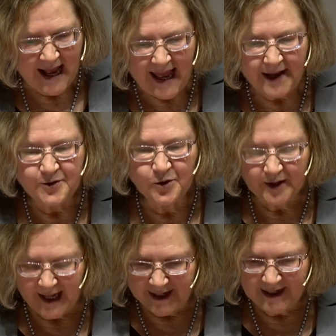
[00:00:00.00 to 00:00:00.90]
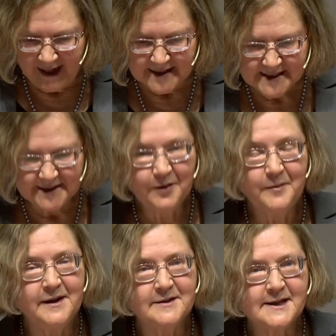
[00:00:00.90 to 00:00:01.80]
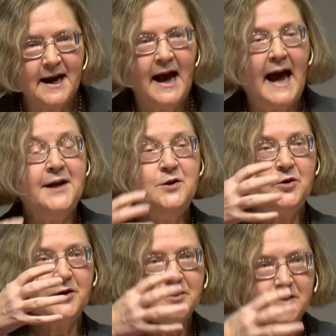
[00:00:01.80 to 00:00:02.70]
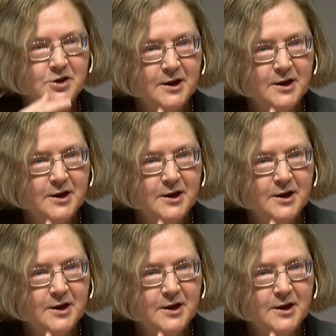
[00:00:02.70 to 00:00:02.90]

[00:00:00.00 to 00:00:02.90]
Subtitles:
and you can analyze telomeres and you can